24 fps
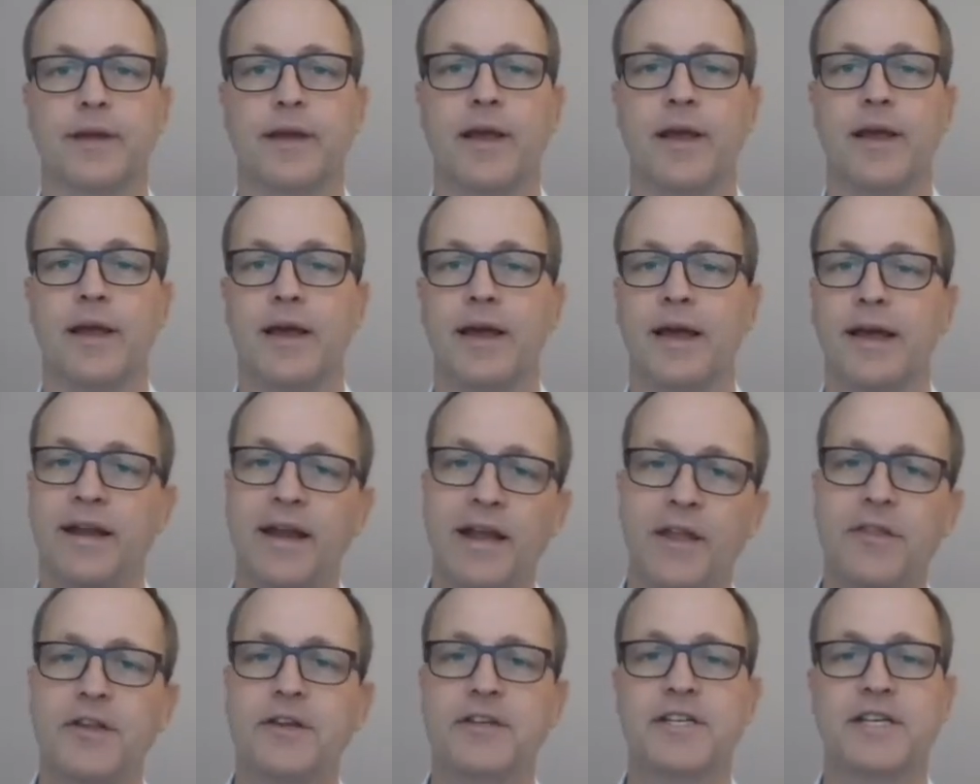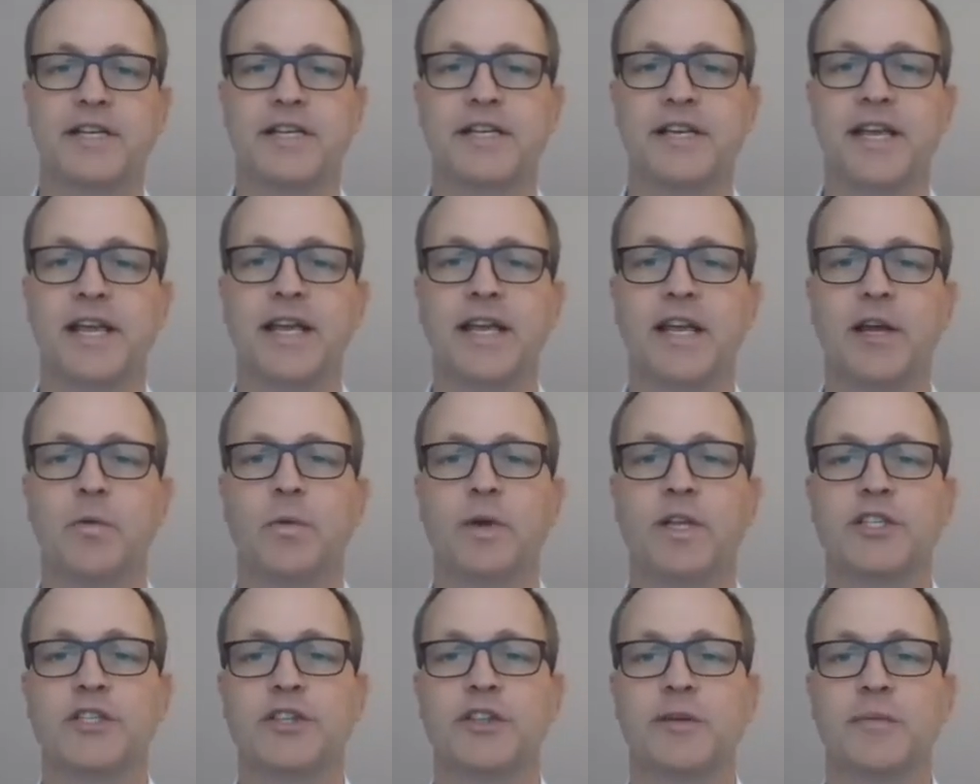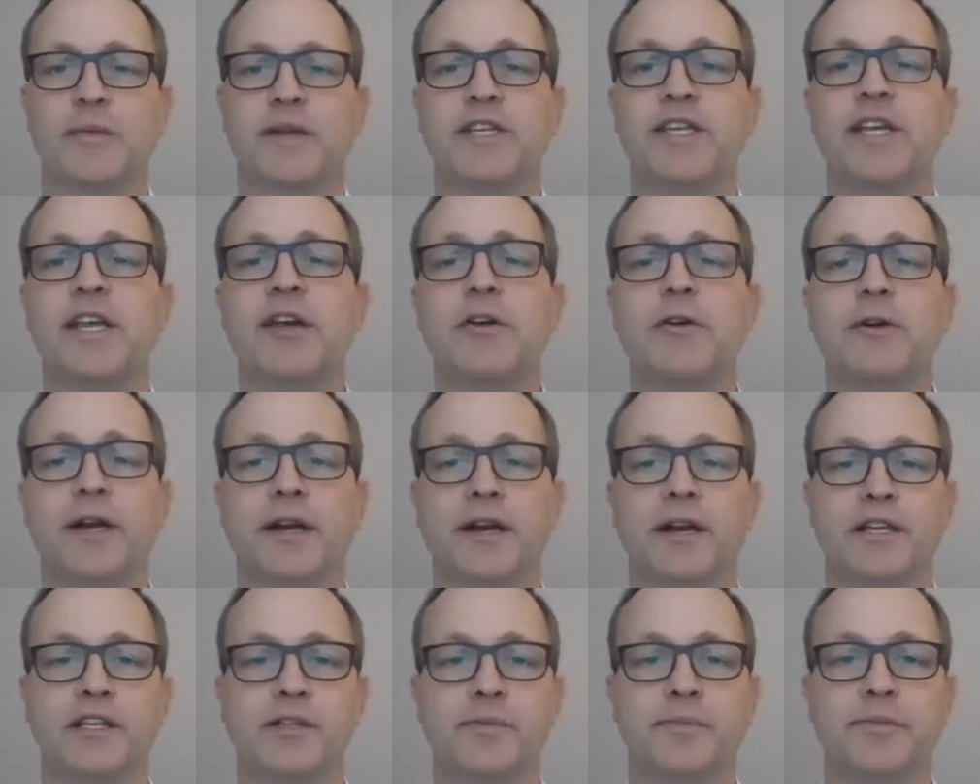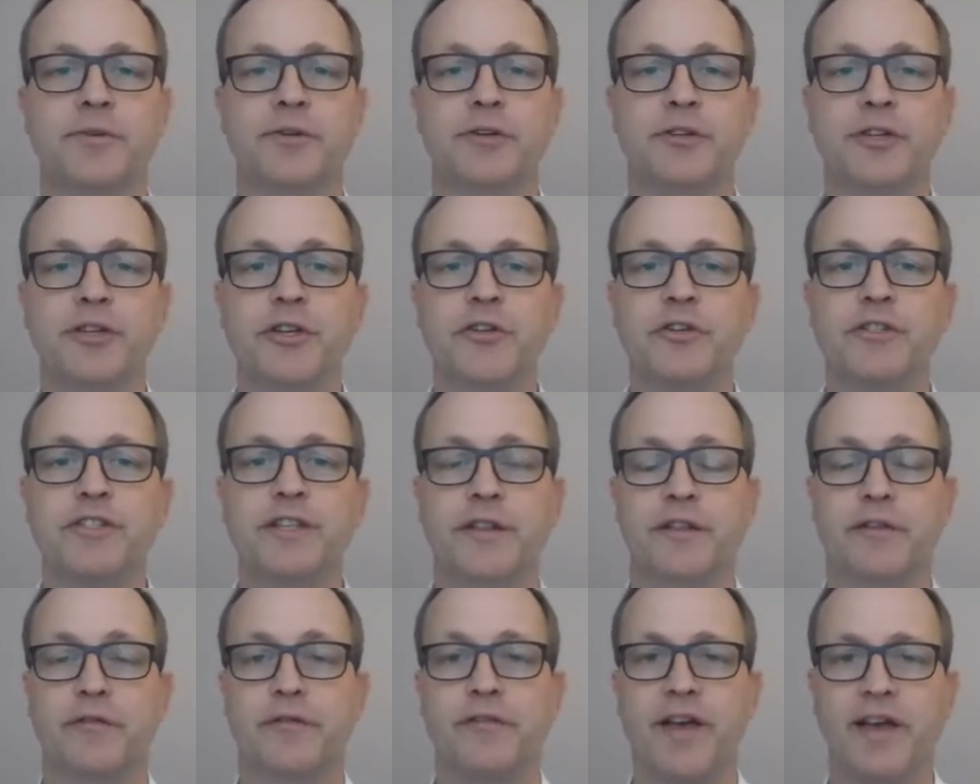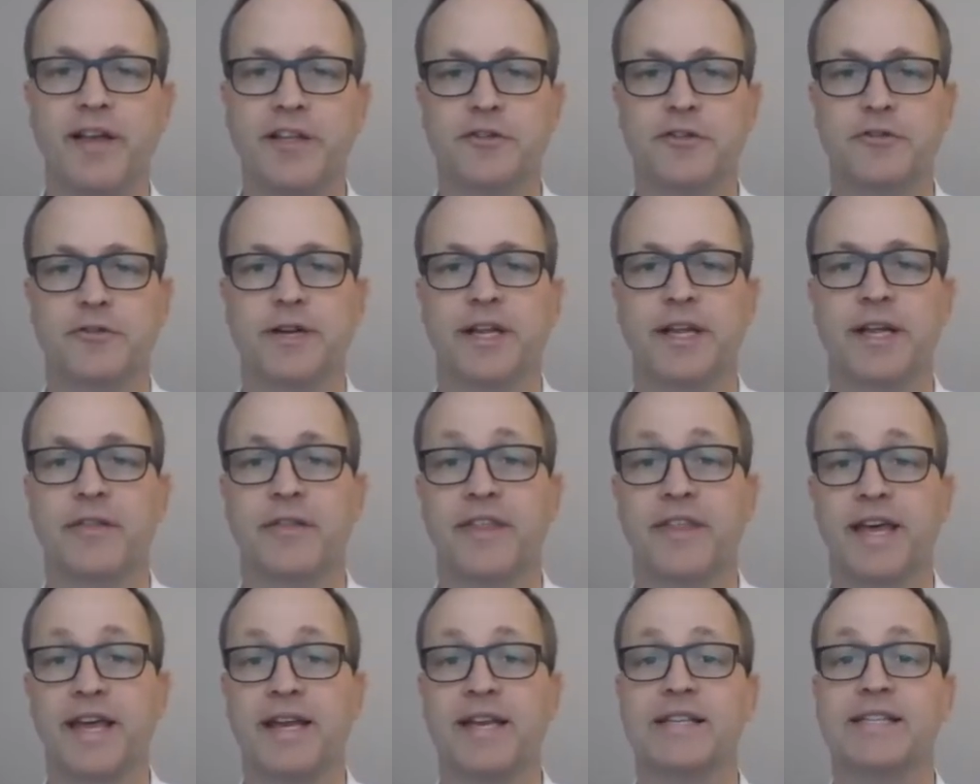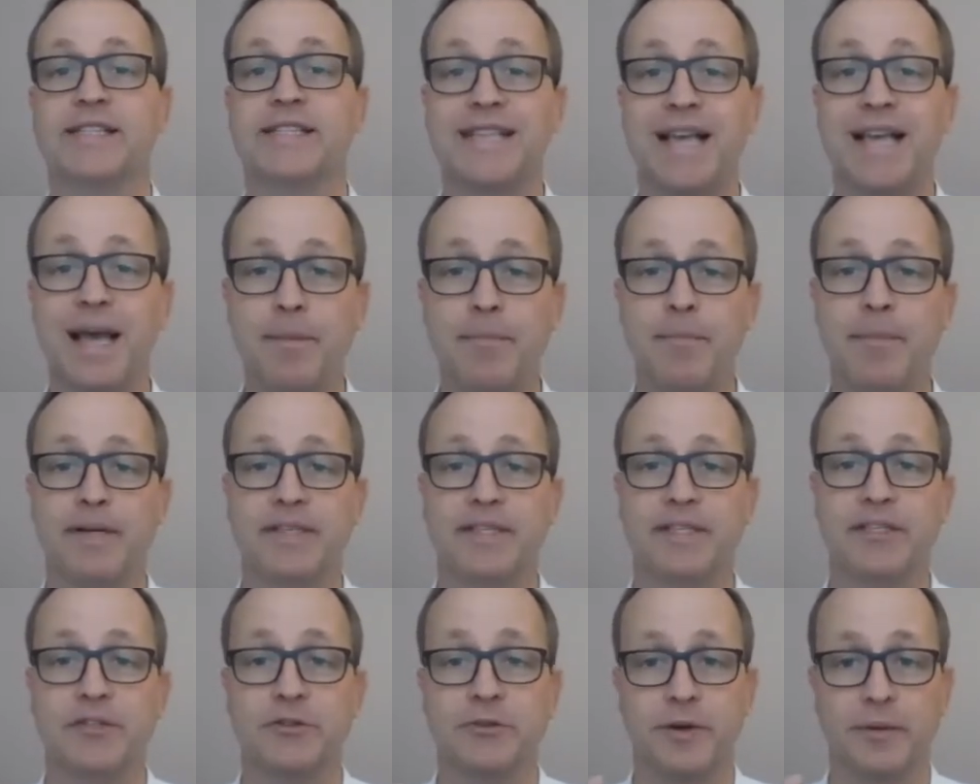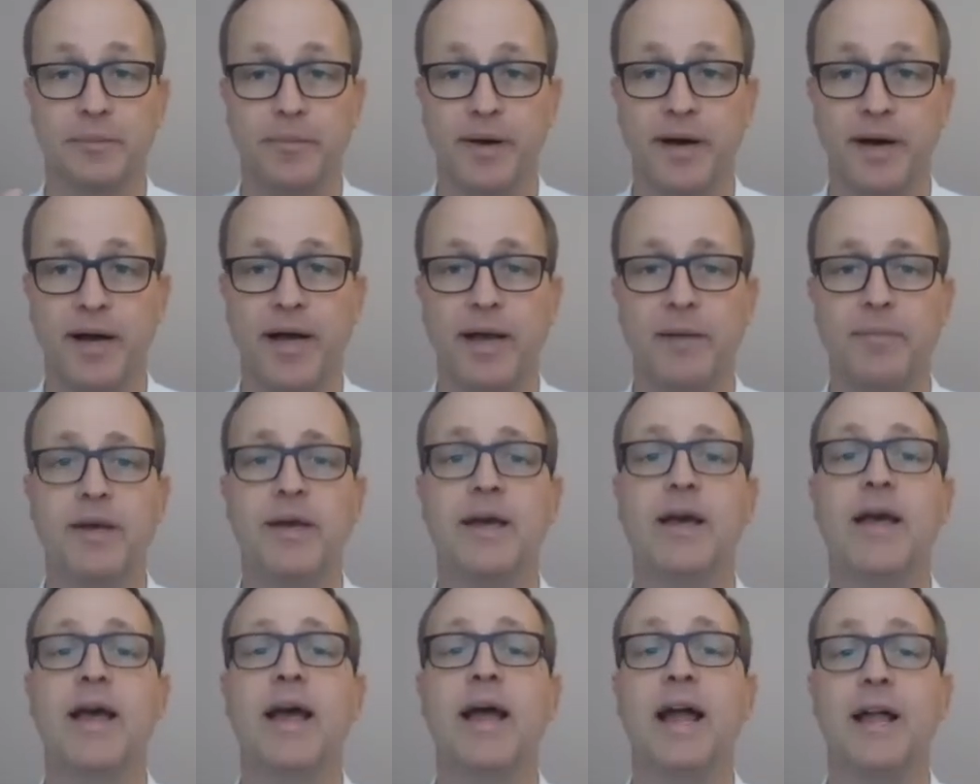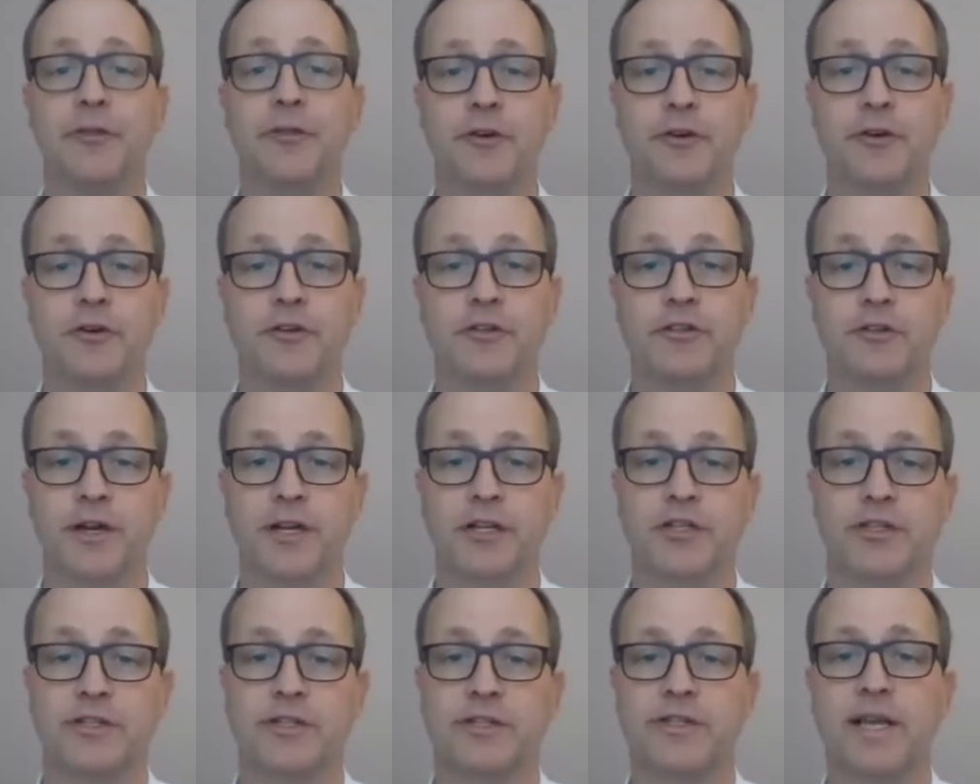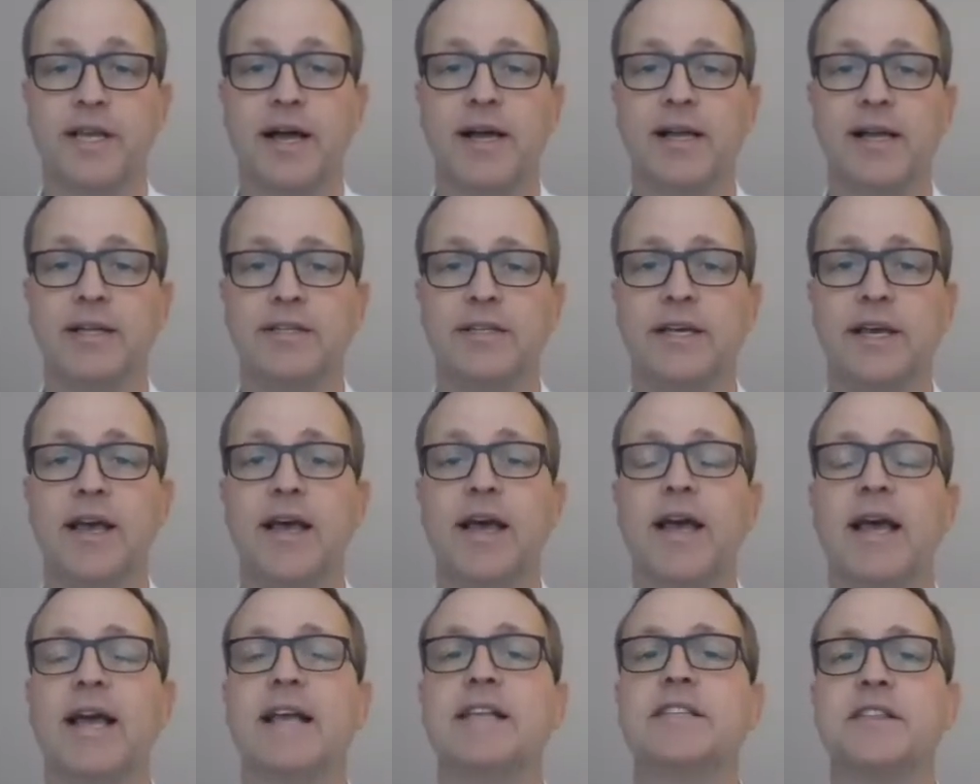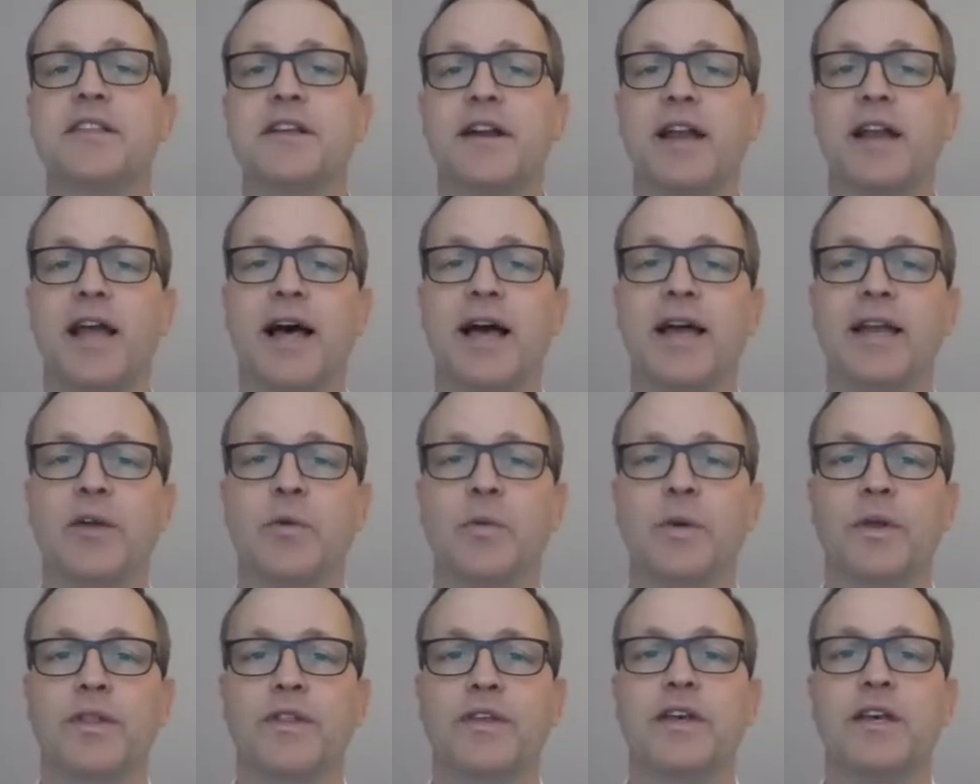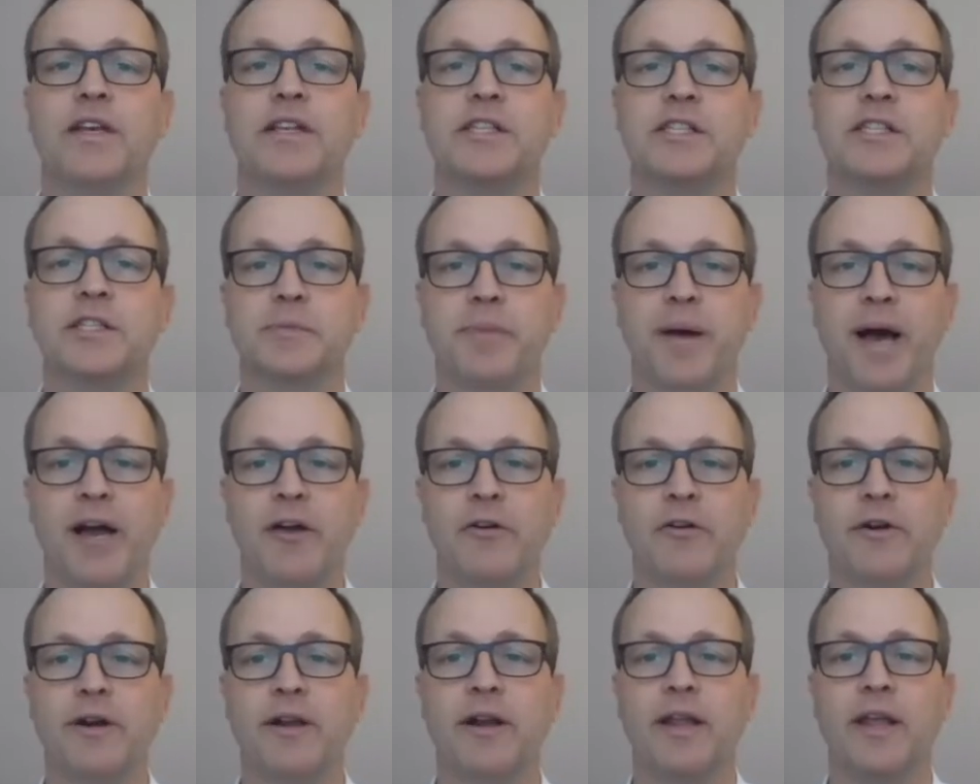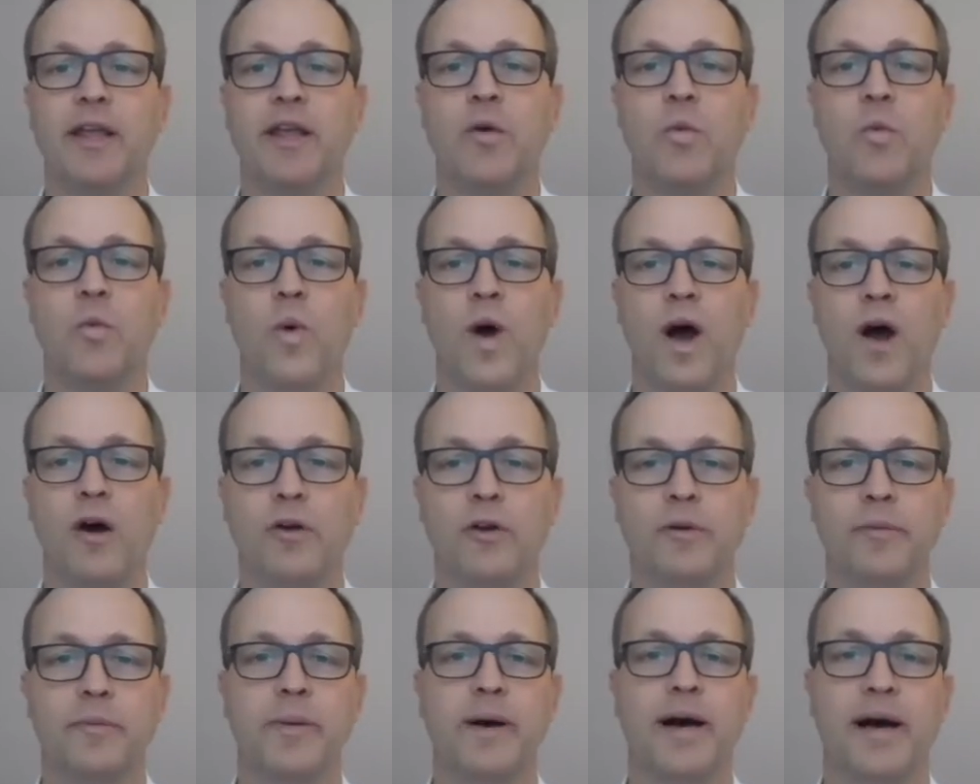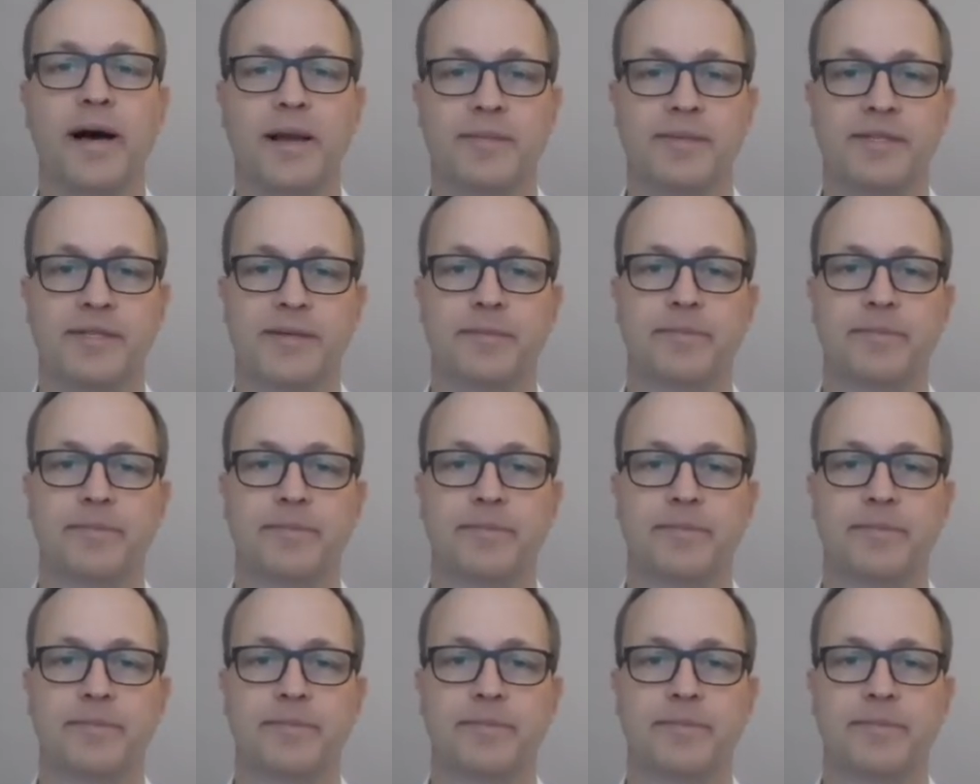Another technique in which the material is produced in the factory and then assembled into a pipe at the construction site is the lining with spirally wound pipes.